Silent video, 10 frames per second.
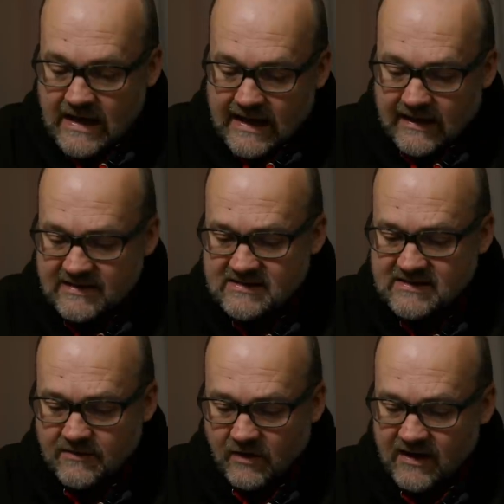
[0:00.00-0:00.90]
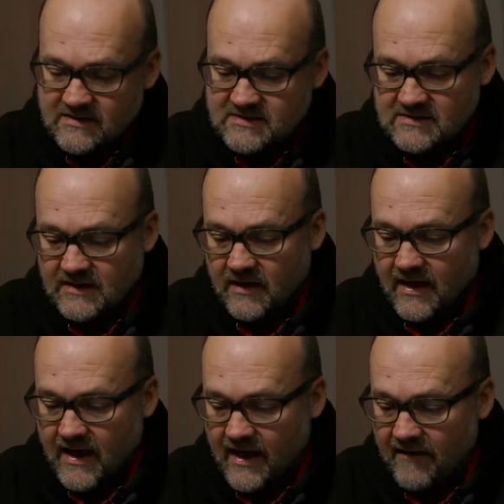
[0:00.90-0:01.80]
And let's see, what else did I
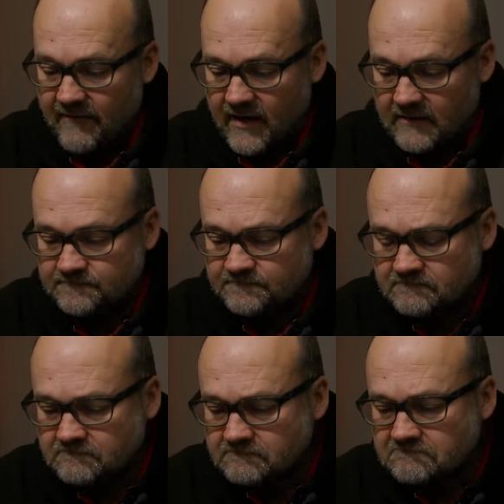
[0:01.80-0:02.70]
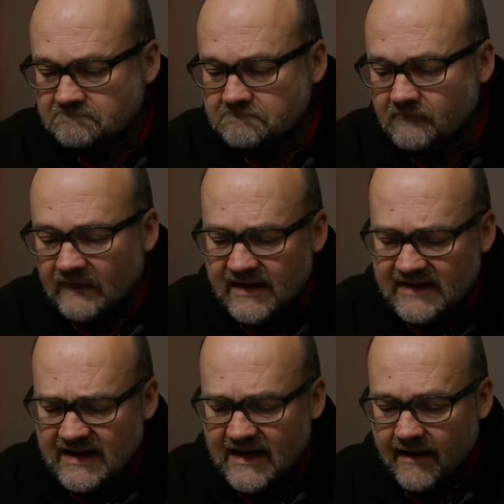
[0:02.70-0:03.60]
have? And
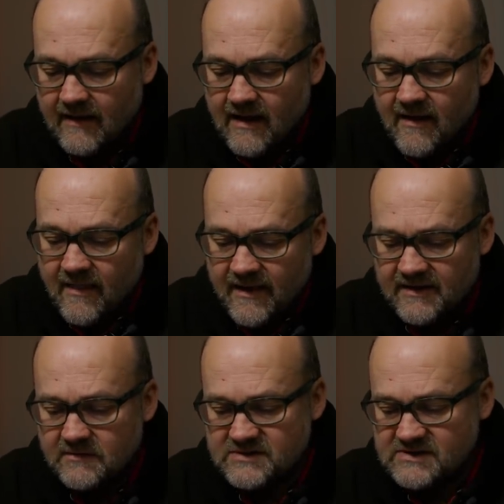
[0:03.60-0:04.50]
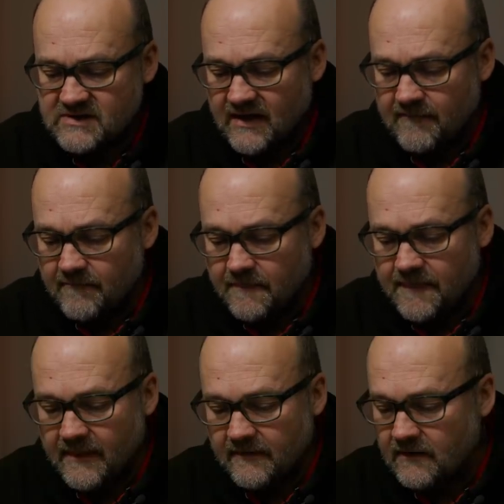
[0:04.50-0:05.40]
yeah, then there was a
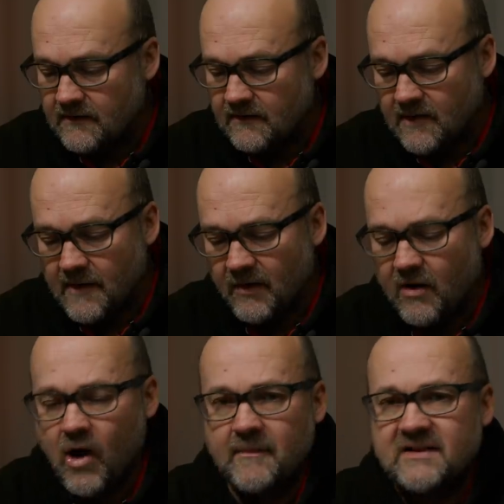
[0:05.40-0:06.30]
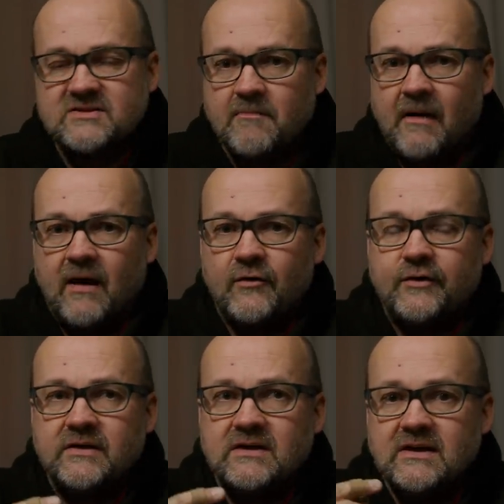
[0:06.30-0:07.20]
couple of comments
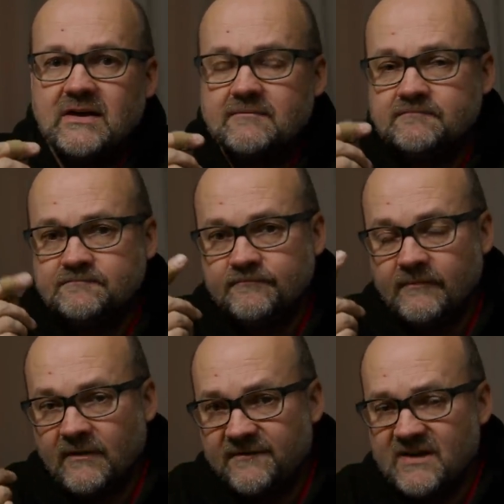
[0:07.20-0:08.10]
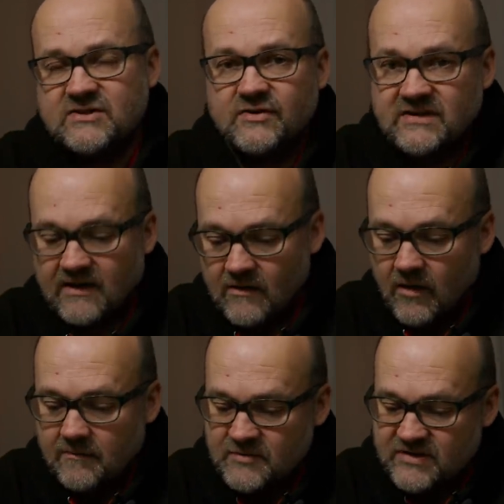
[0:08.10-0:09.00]
about the features in
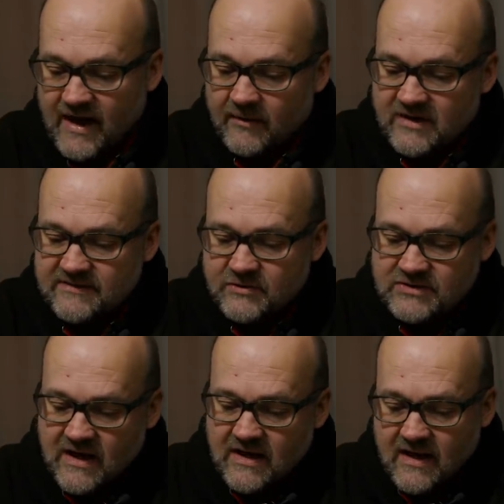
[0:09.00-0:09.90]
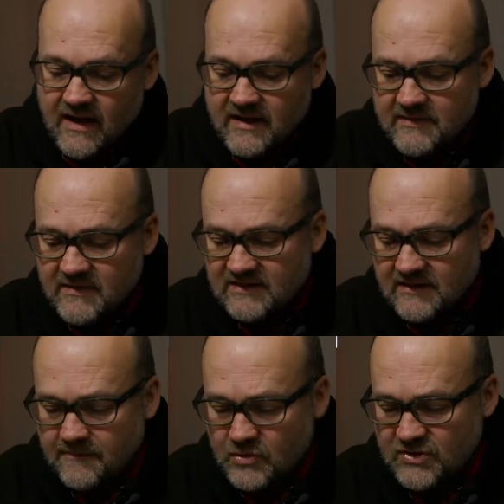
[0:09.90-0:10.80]
Olympus cameras. It was
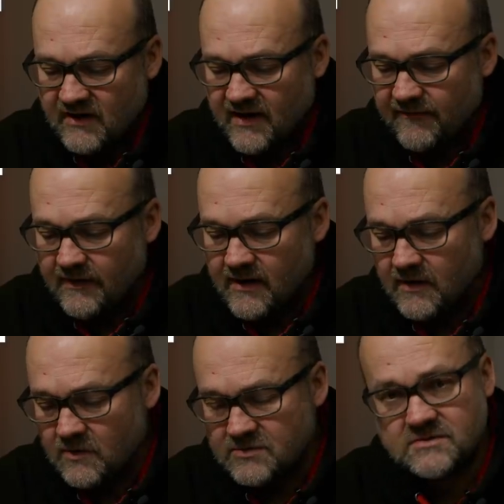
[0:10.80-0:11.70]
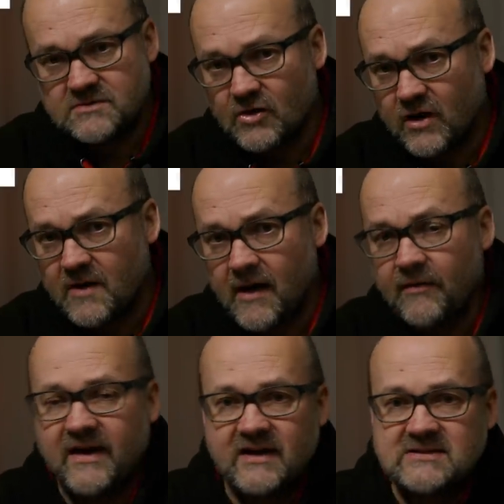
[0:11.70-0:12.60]
Dmitry Puskarev who's talking
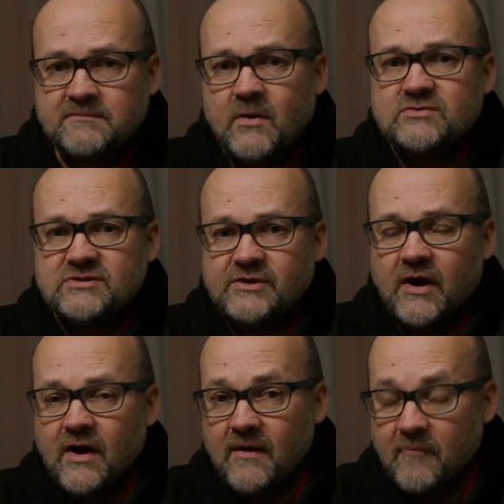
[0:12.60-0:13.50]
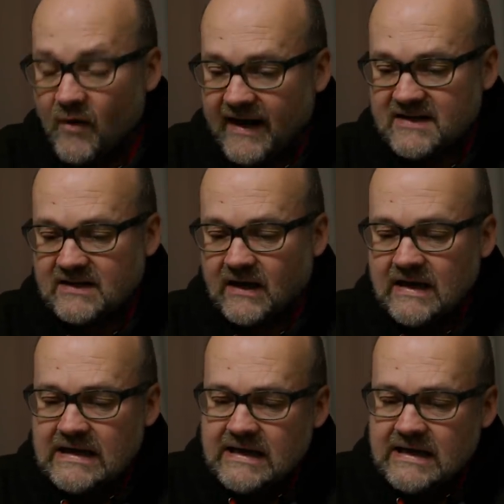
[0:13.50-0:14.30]
about exposure bracketing.